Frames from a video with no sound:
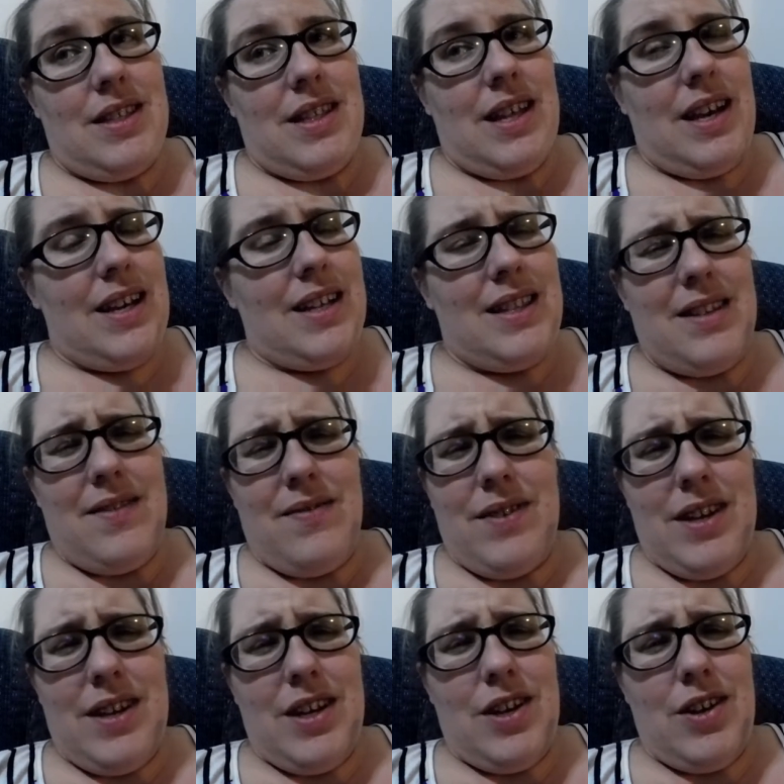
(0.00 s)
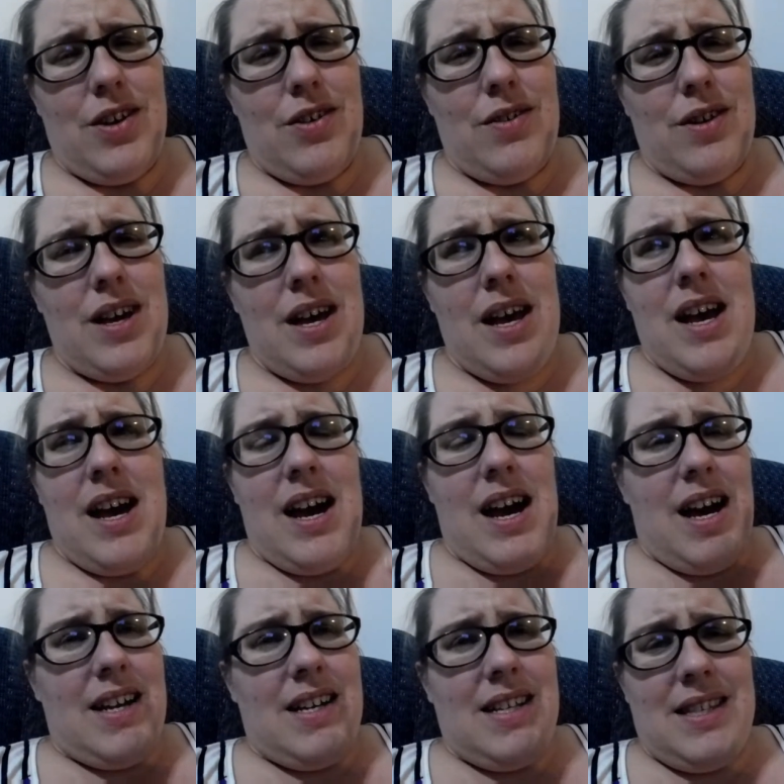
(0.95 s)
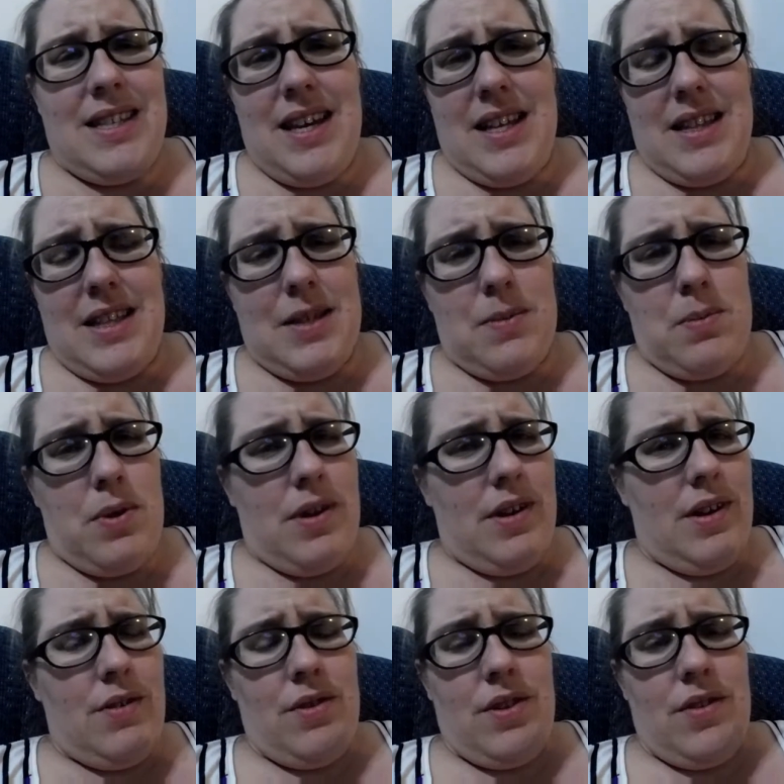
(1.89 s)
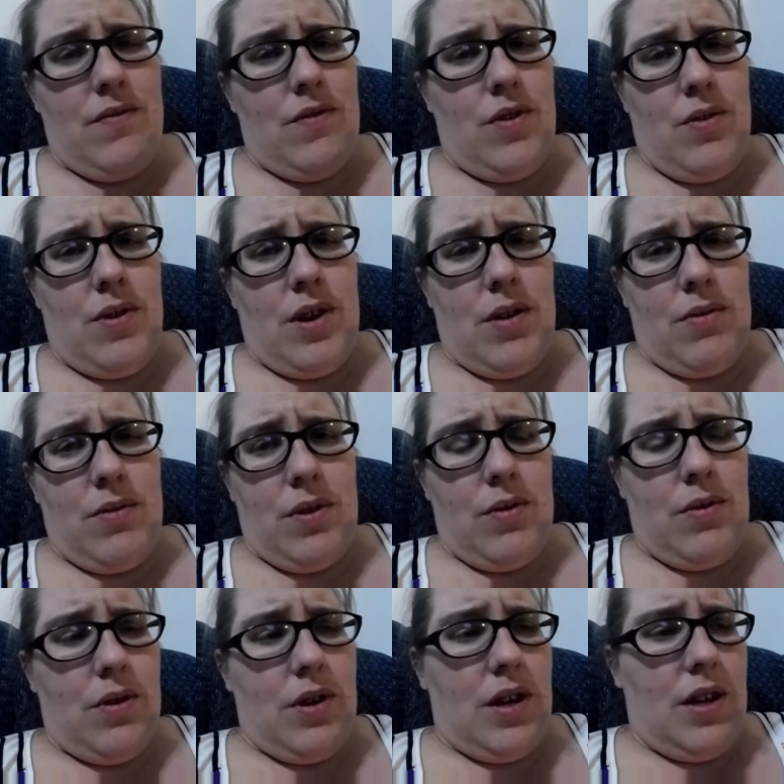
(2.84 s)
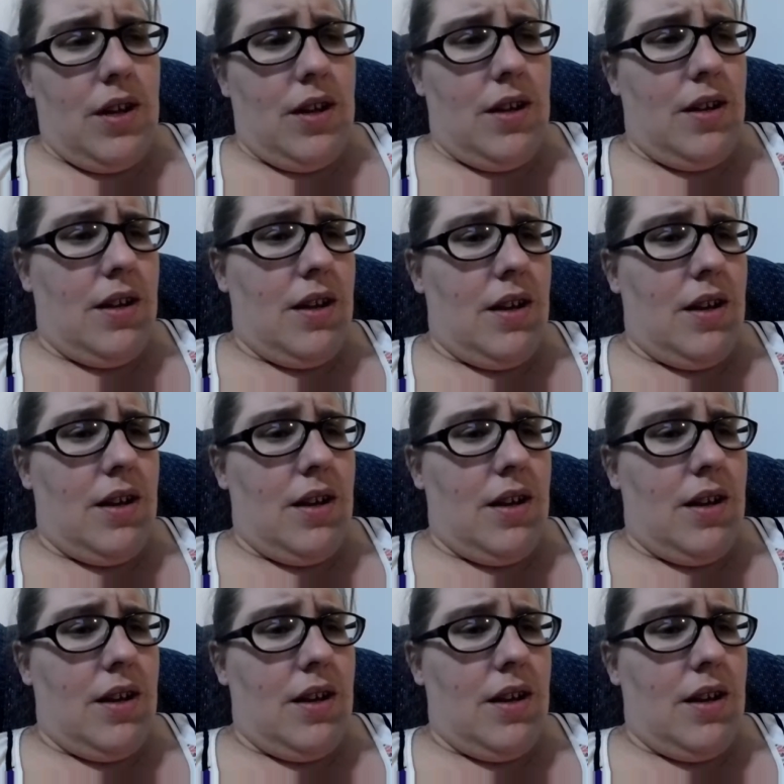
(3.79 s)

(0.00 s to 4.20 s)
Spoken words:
liked the video. Honestly, at this point, I don't even know what I recorded.